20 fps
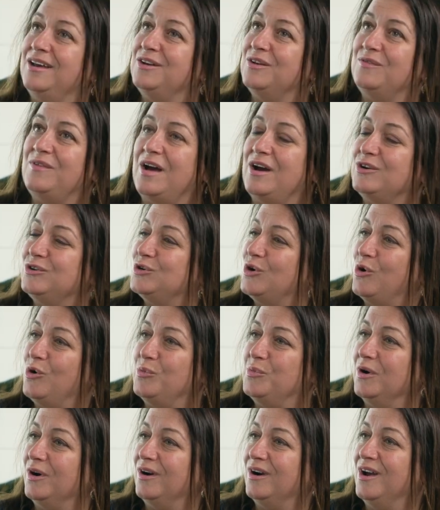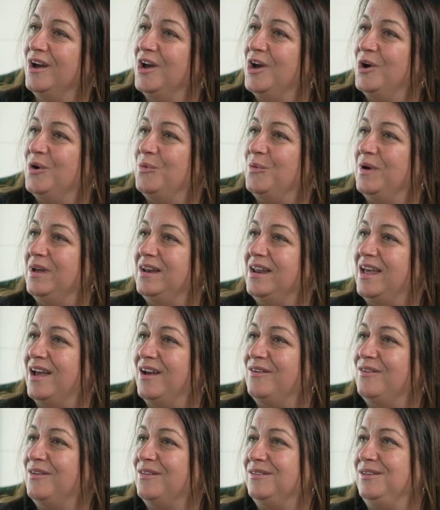end of October when
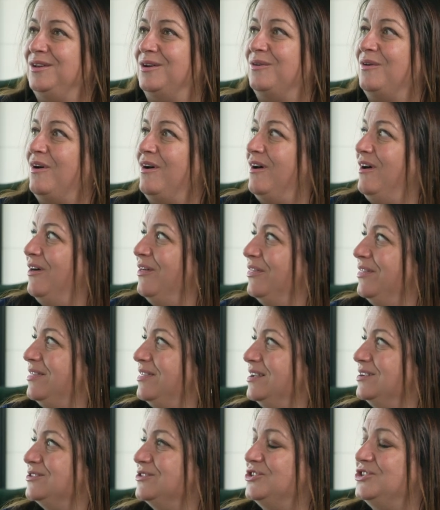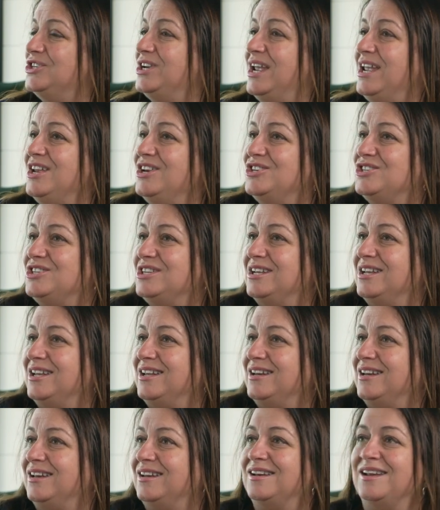all the things are
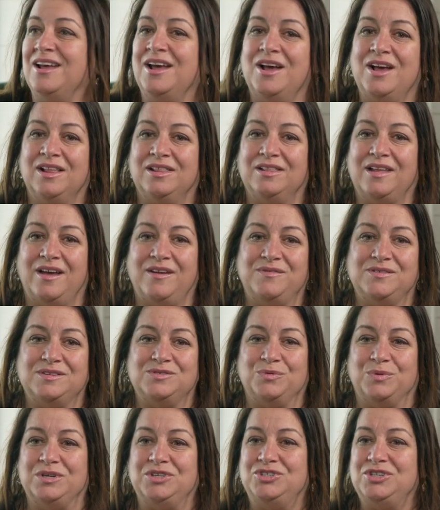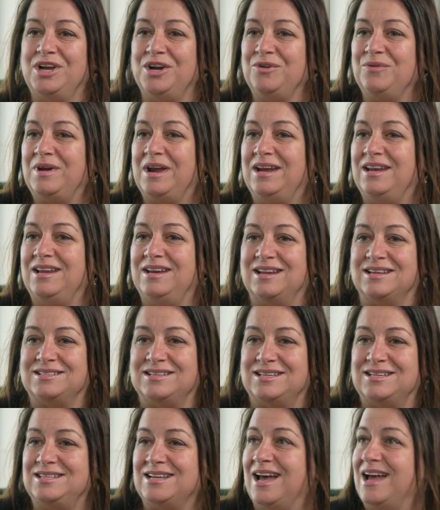changing and life is regenerating. As
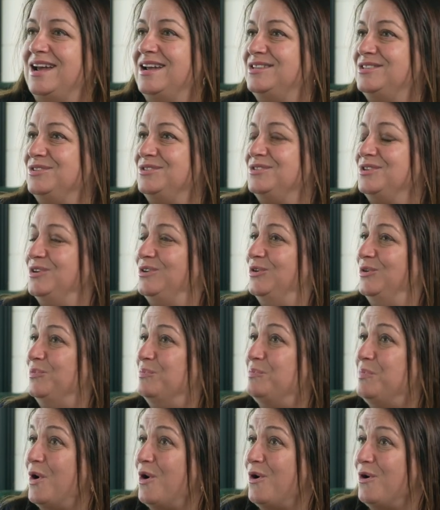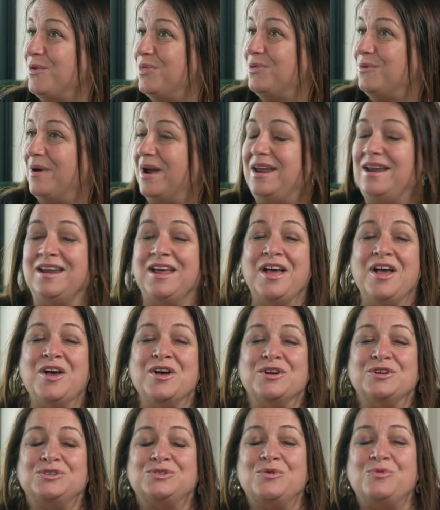it dies, there's a new birth, right?
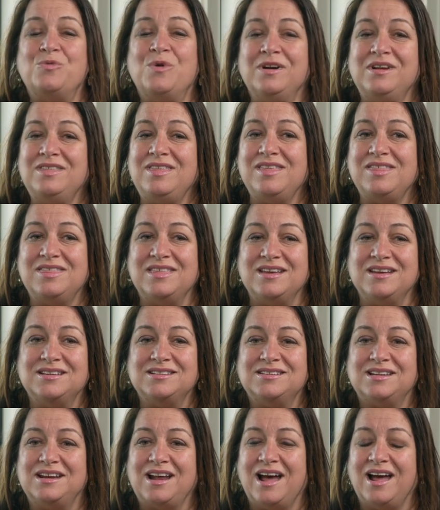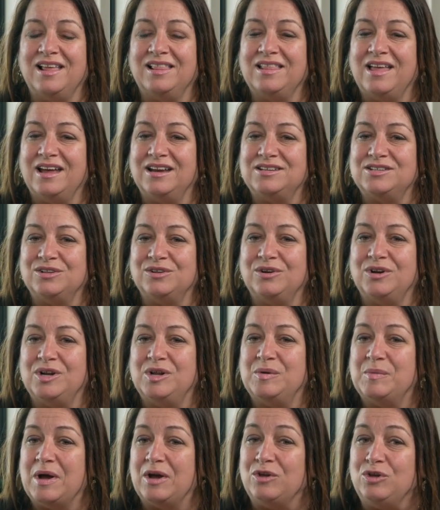So one of the things that I liked
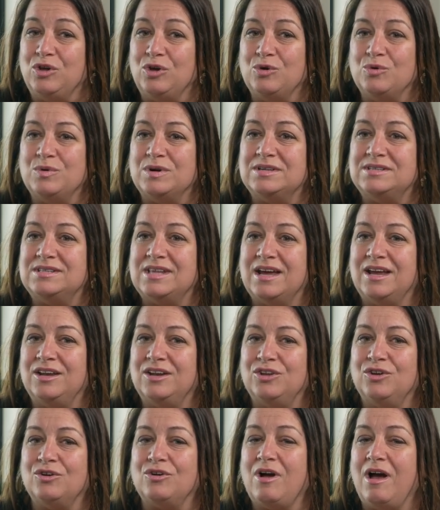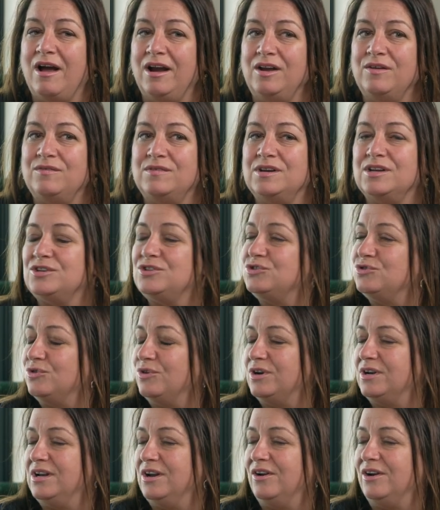learning about you is that you're kind of an
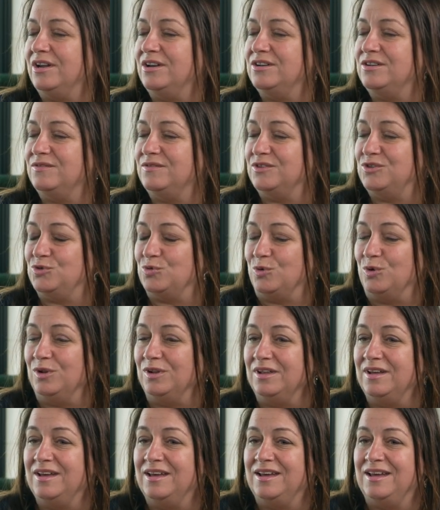extraordinary individual,